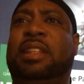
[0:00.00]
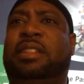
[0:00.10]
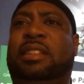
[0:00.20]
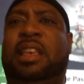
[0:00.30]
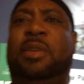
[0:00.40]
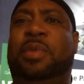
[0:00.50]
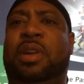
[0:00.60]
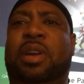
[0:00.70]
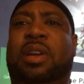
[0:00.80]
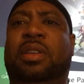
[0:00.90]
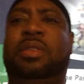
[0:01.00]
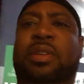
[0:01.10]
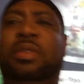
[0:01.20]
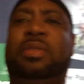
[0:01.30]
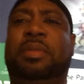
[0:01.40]
It's just how we are.
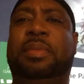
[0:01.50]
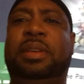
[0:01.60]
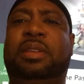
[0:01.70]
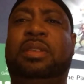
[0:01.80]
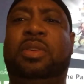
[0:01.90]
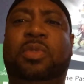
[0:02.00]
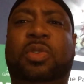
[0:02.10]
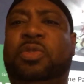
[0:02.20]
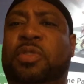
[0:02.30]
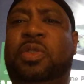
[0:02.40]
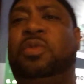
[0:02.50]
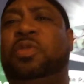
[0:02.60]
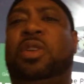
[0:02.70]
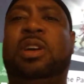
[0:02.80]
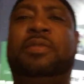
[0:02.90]
Kudos for you if
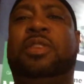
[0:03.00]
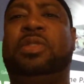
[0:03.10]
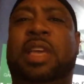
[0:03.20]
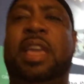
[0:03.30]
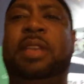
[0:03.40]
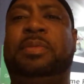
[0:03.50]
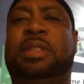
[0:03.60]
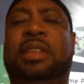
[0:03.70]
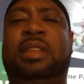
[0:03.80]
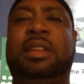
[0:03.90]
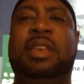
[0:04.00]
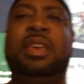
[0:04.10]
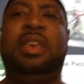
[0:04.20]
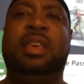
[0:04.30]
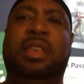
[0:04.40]
you love those games. Then,
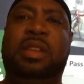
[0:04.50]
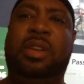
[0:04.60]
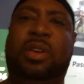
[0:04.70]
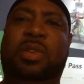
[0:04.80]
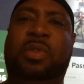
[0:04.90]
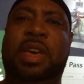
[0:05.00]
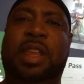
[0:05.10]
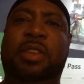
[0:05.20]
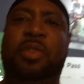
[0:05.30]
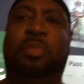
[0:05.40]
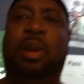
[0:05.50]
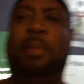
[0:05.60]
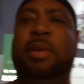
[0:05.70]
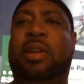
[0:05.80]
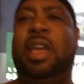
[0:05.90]
and you're a
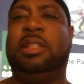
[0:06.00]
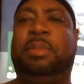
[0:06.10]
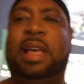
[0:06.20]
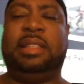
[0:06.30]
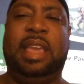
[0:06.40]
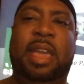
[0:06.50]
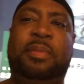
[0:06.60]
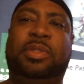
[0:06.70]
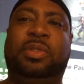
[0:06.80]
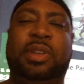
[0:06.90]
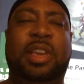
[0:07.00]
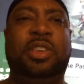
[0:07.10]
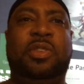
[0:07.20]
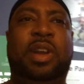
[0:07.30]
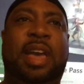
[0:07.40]
primary Xbox gamer, so
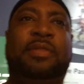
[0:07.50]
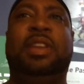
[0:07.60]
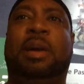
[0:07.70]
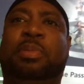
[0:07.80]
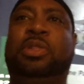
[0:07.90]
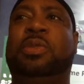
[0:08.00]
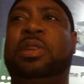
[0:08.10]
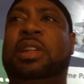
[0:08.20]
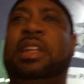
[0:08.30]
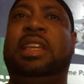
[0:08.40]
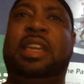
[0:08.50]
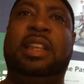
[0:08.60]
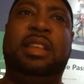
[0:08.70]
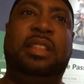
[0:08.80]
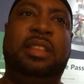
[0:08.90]
then you're having the opportunity to
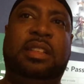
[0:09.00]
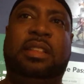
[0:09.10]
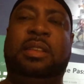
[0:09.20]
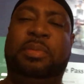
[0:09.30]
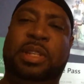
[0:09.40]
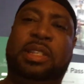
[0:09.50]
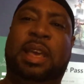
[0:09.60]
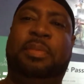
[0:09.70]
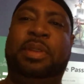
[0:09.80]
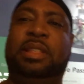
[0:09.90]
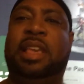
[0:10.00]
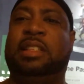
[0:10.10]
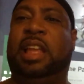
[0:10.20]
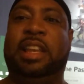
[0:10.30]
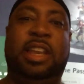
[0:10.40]
get some of these Japanese
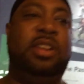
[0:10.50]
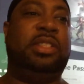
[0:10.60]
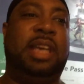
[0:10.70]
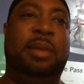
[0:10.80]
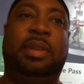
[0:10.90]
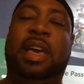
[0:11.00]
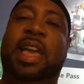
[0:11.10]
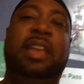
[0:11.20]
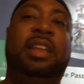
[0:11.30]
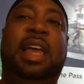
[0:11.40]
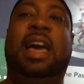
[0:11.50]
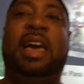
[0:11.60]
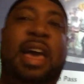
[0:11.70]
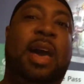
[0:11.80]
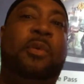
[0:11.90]
games like Nier Automata. I ain't gonna
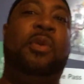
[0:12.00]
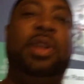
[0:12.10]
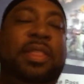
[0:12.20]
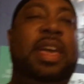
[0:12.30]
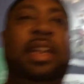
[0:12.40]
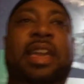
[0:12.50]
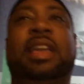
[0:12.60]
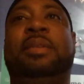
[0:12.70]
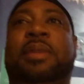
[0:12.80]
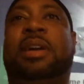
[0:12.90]
lie, I wanted that game.